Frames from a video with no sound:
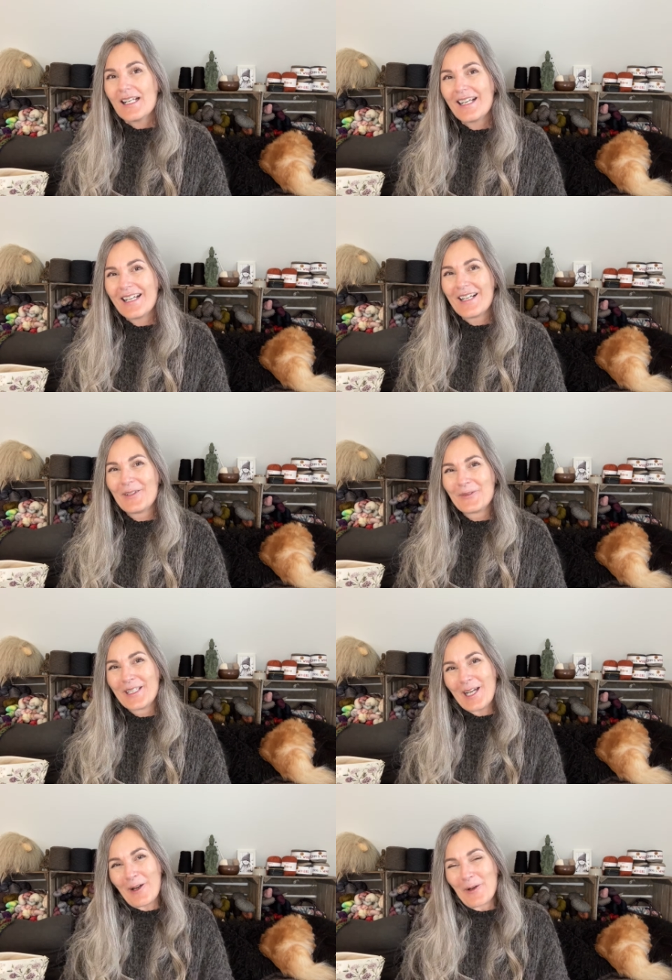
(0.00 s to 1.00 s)
Uh,
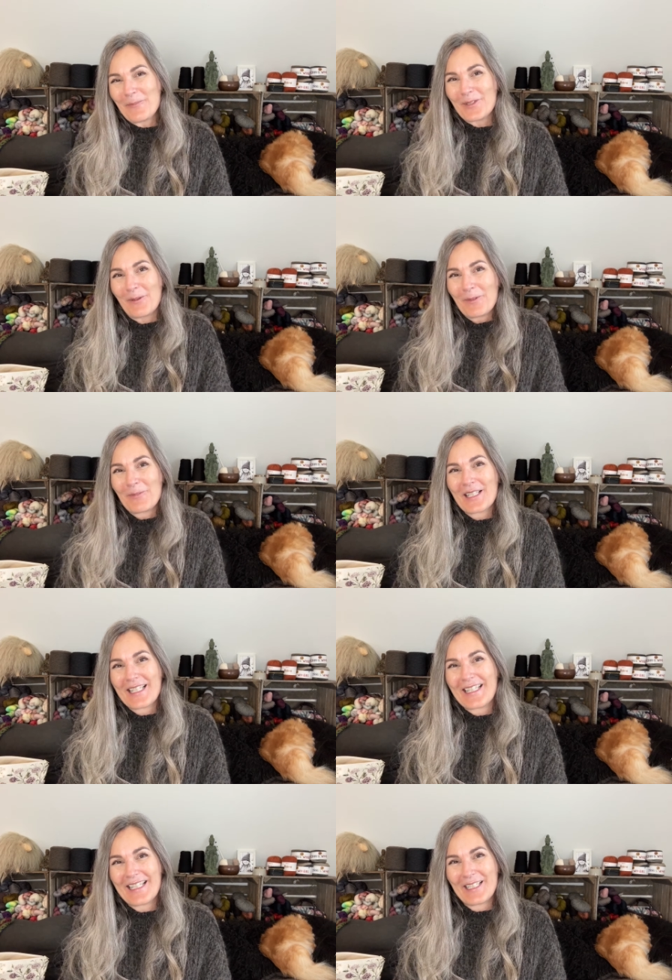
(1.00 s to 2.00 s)
we are probably
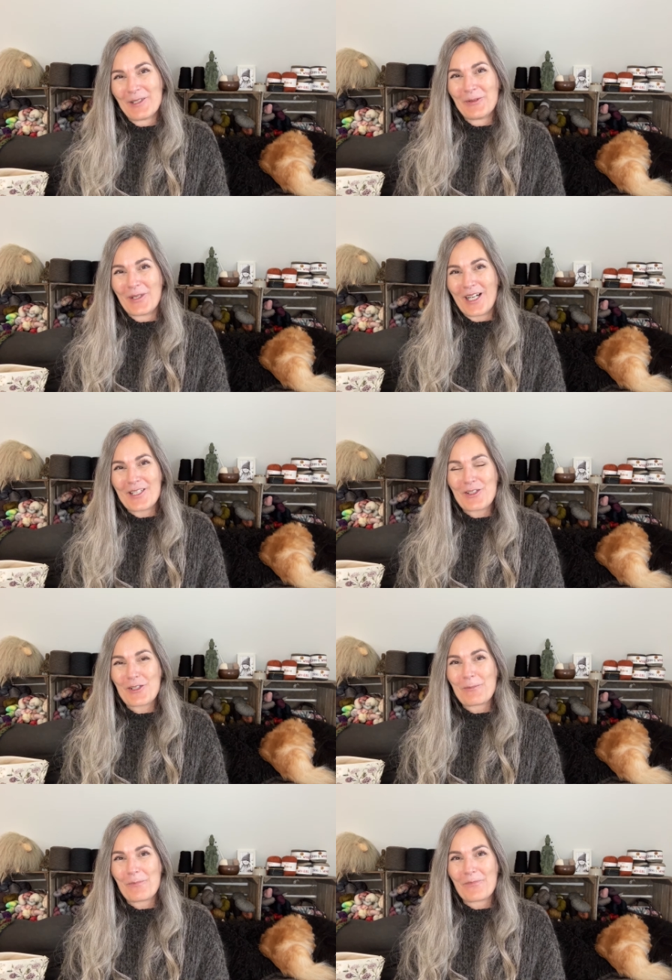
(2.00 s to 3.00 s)
going to
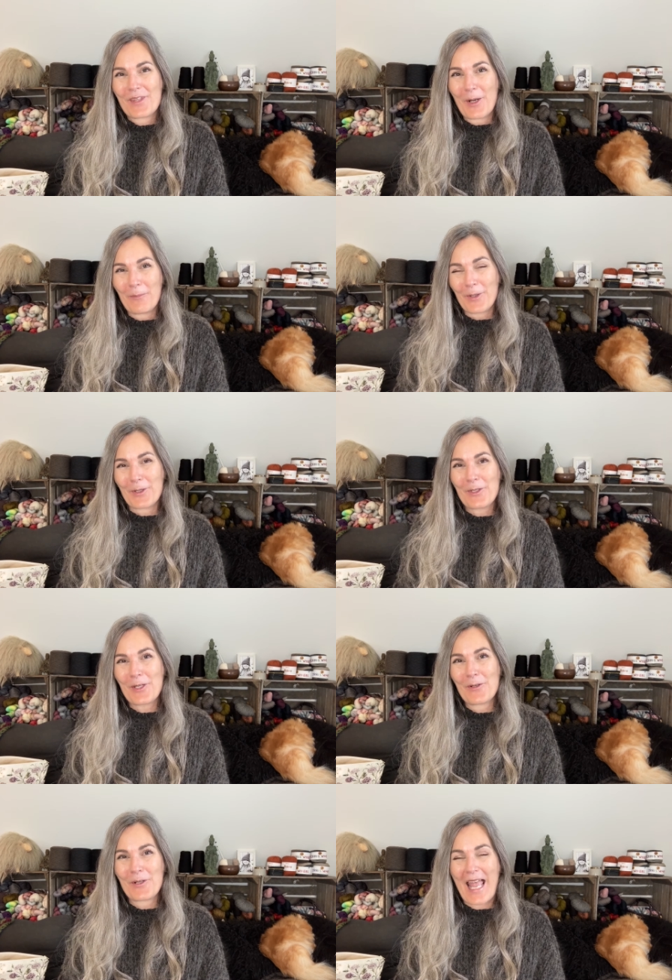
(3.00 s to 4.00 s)
watch number
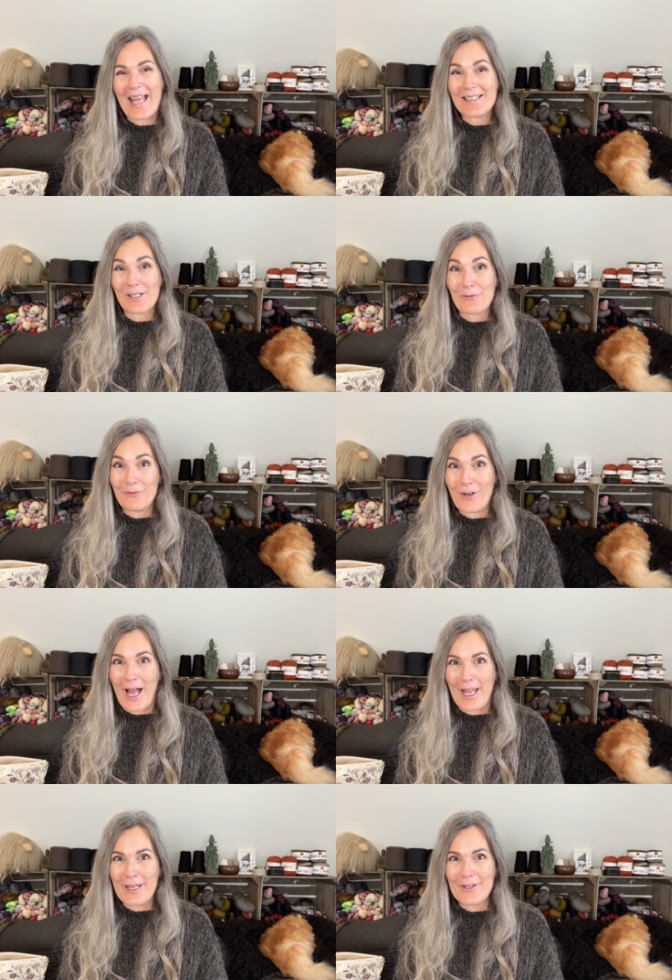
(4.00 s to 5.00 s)
two, Catching
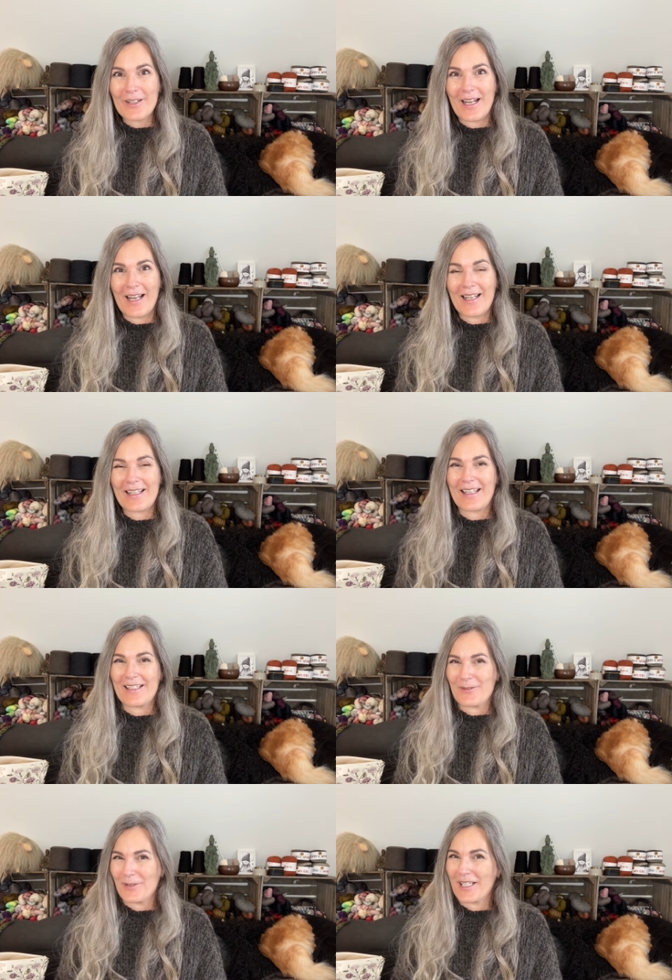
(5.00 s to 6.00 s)
Fire. I
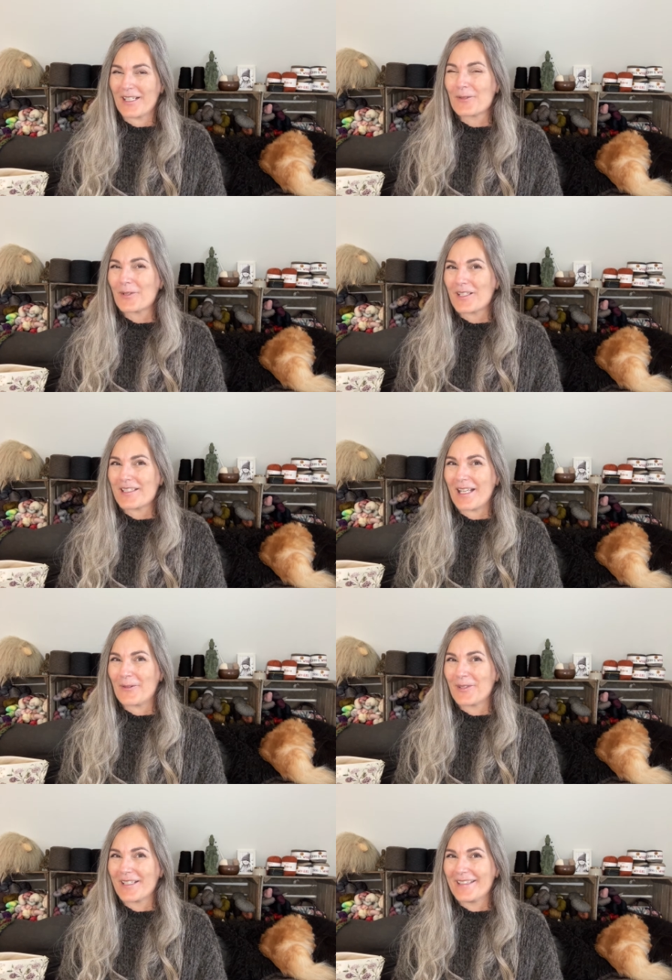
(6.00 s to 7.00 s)
guess we're going to watch
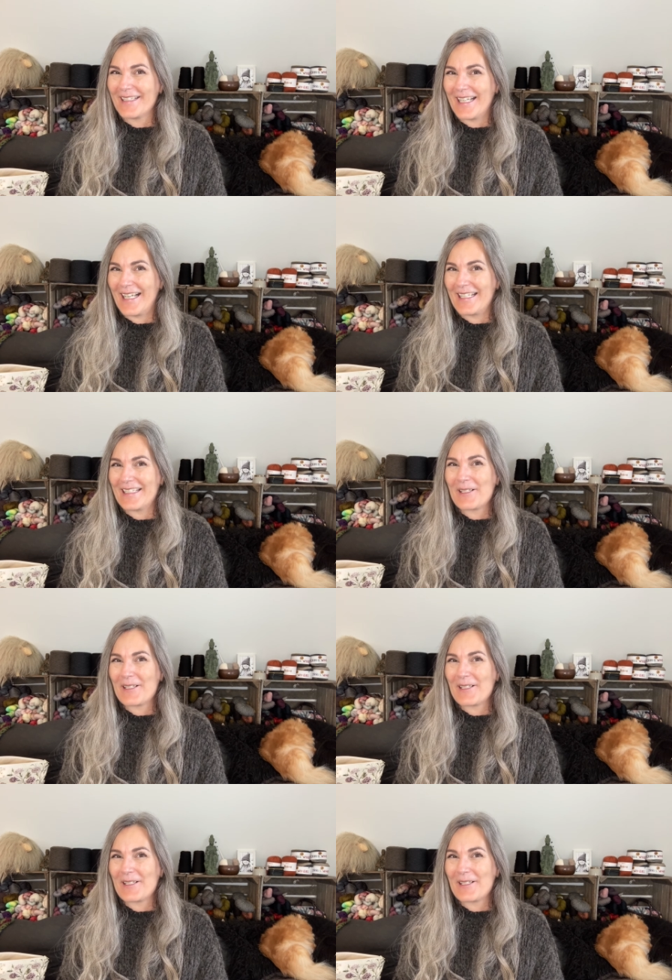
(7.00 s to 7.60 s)
that one tonight.